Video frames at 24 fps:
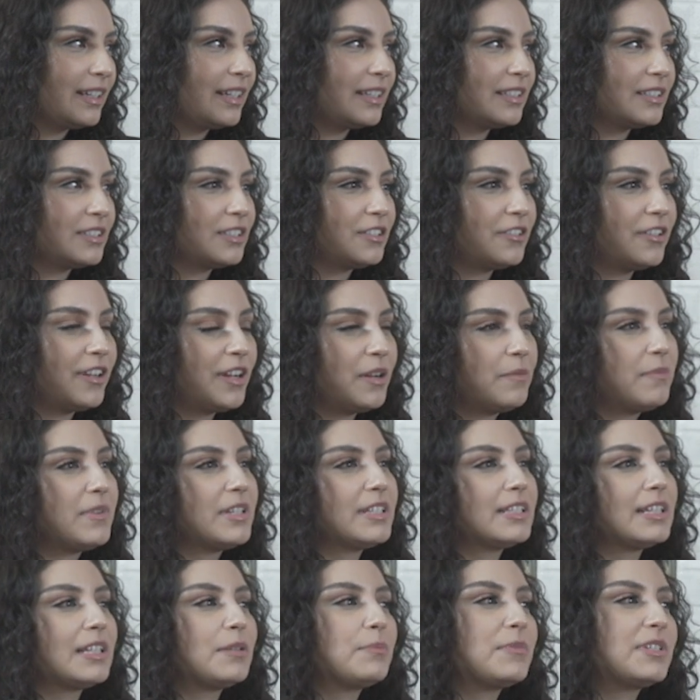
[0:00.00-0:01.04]
Instagram
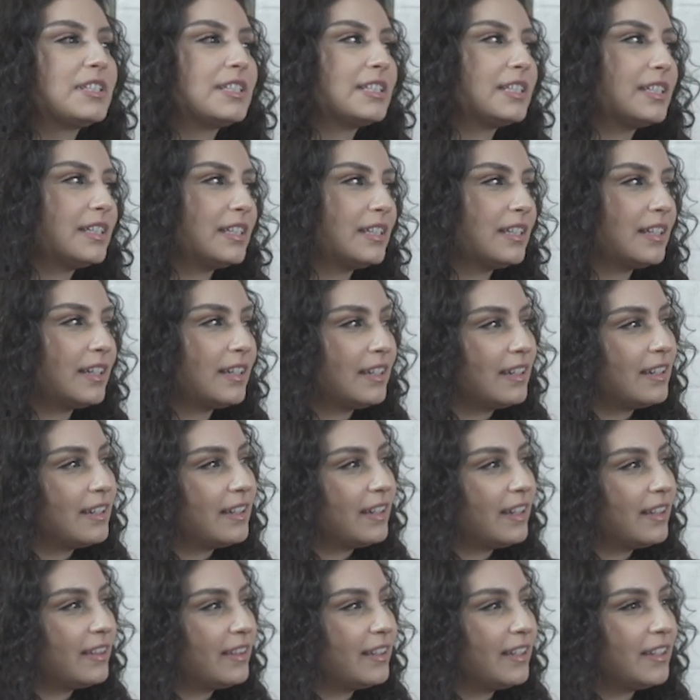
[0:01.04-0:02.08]
is limited. Like,
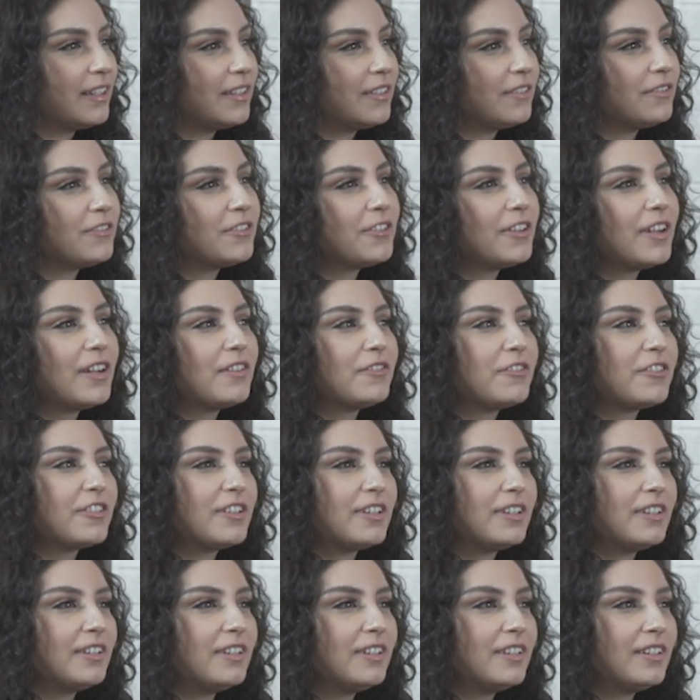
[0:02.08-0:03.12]
I think for
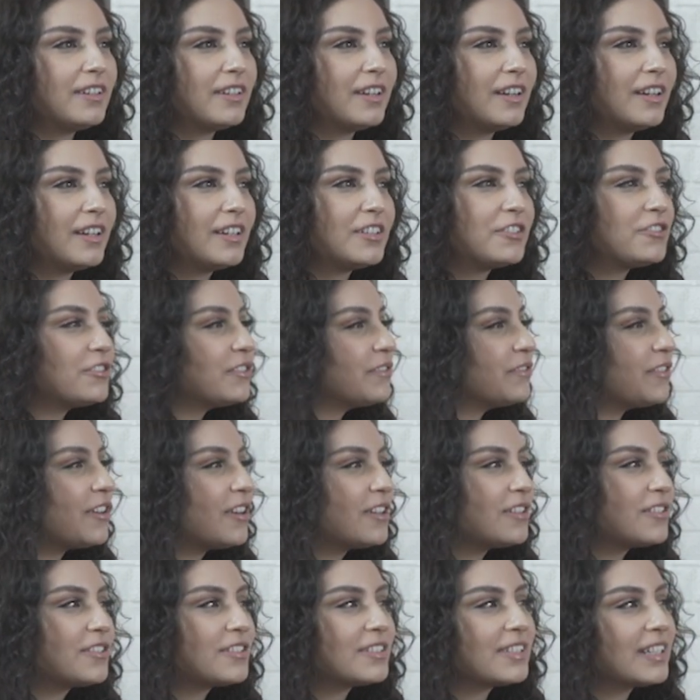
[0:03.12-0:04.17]
every hundred
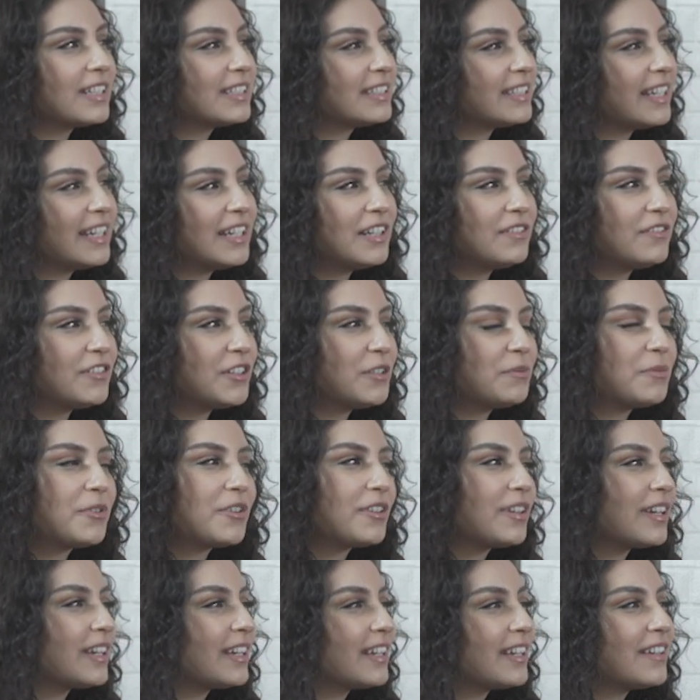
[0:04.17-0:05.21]
followers, like ten of them
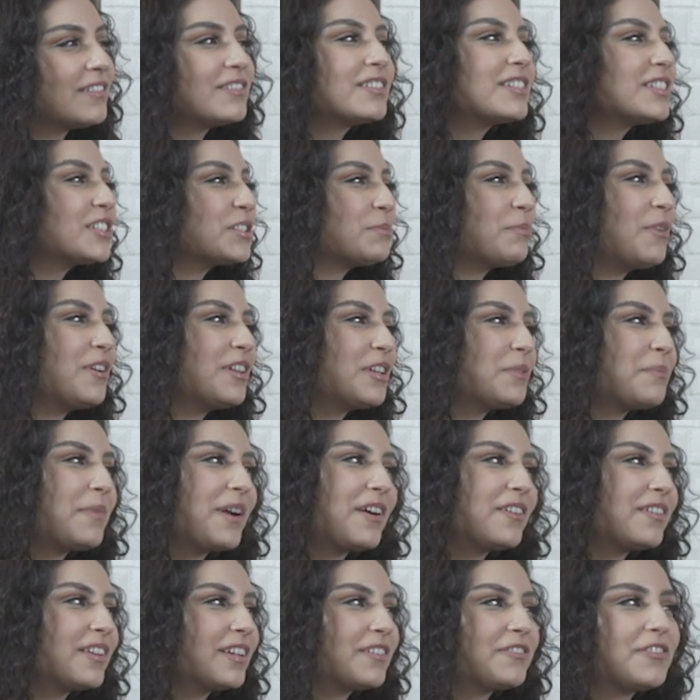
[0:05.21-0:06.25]
are like, it was a small
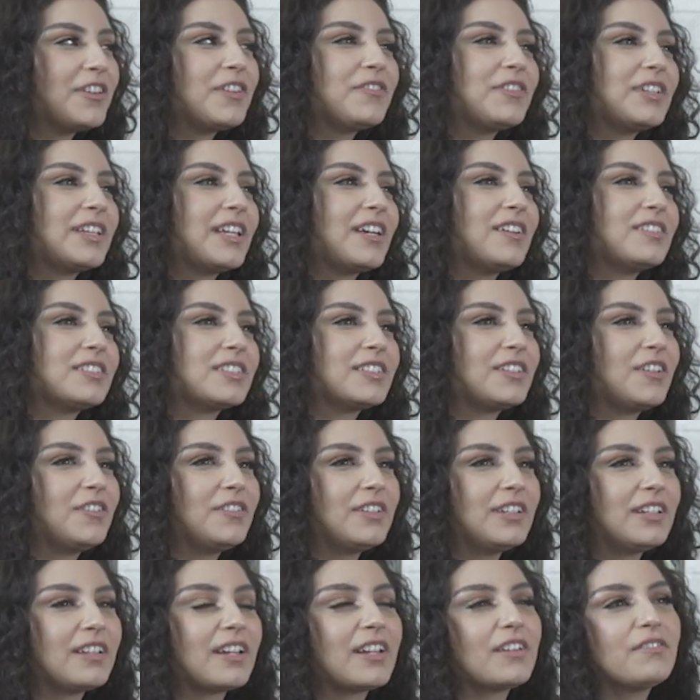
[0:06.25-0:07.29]
amount. Like mm-hmm. for every thousand,
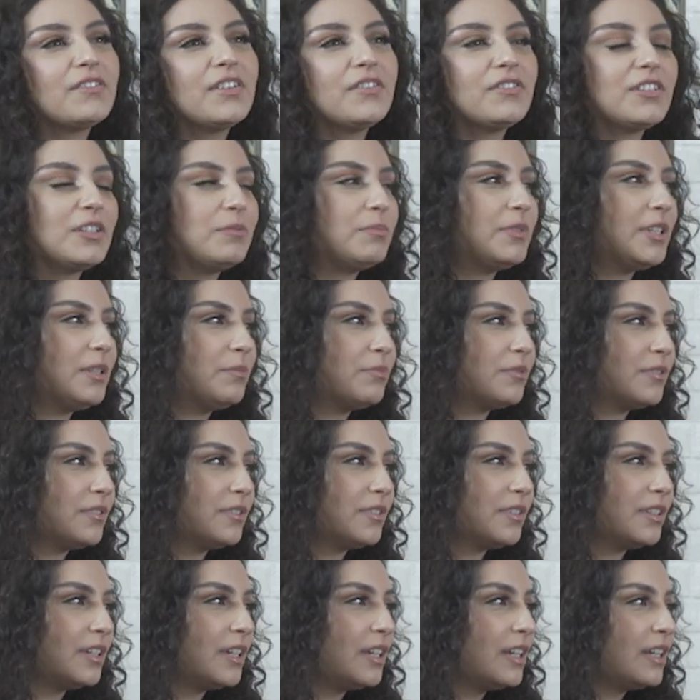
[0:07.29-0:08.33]
only like fifty
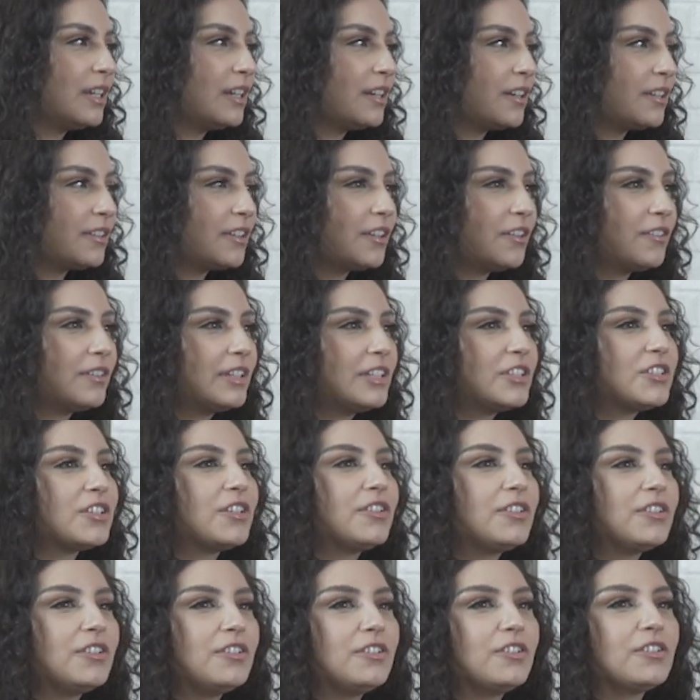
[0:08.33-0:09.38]
people. Or they only show
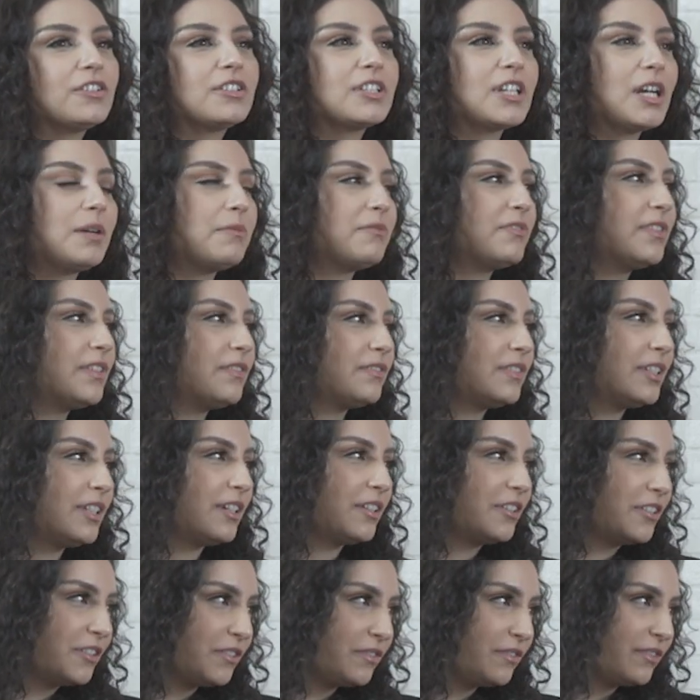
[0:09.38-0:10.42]
you your top fifty
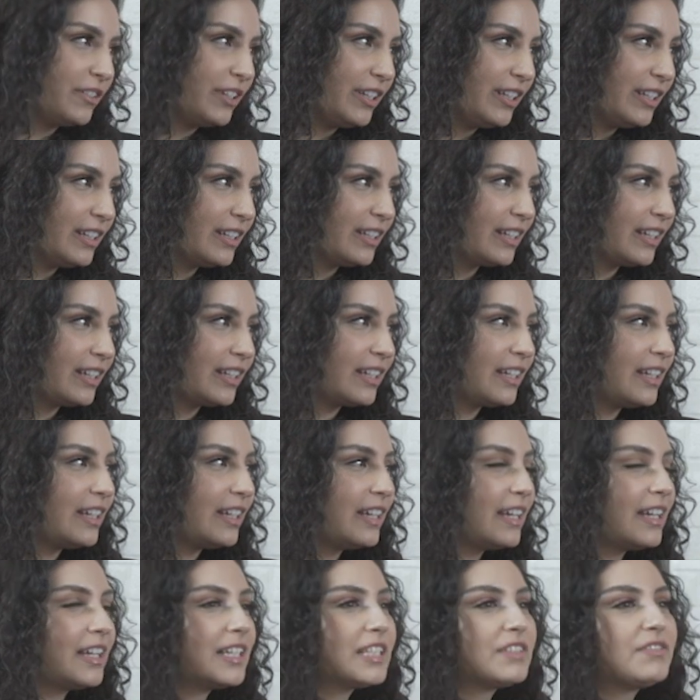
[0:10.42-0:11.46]
on your feed. Like
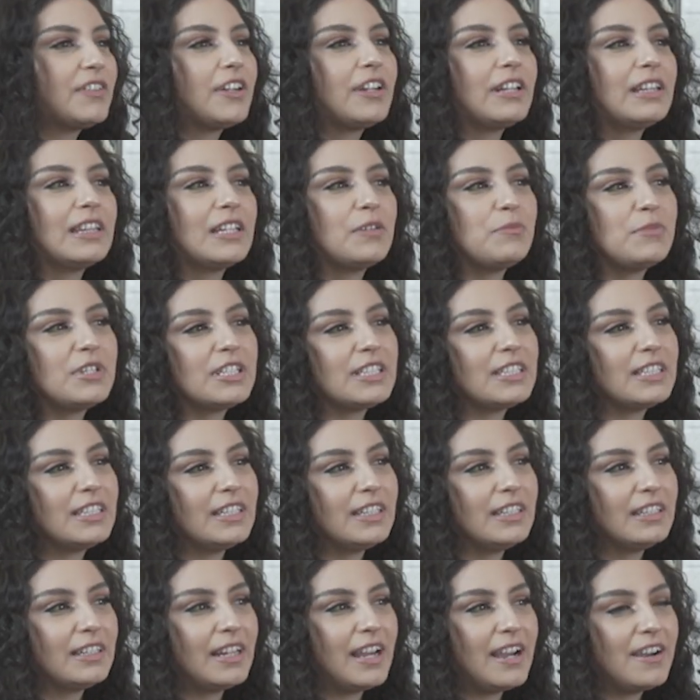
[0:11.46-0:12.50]
mm-hmm. it's very
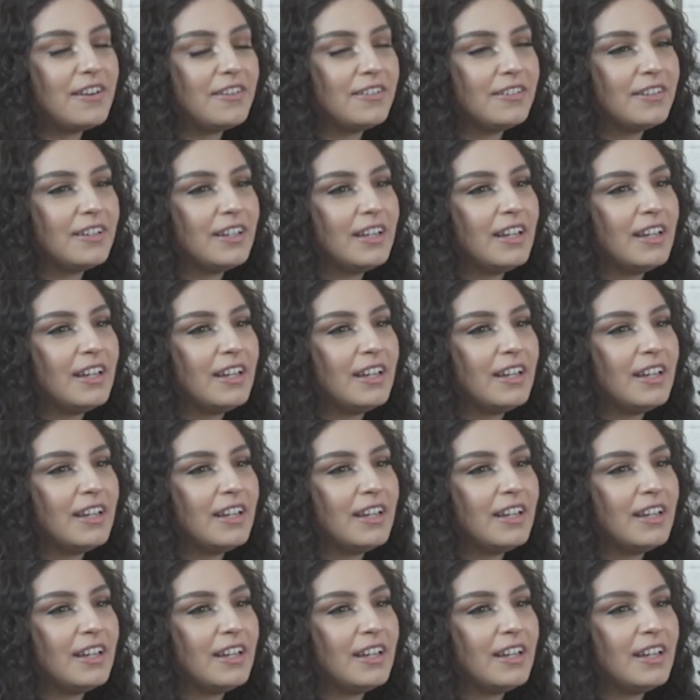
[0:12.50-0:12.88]
limiting now.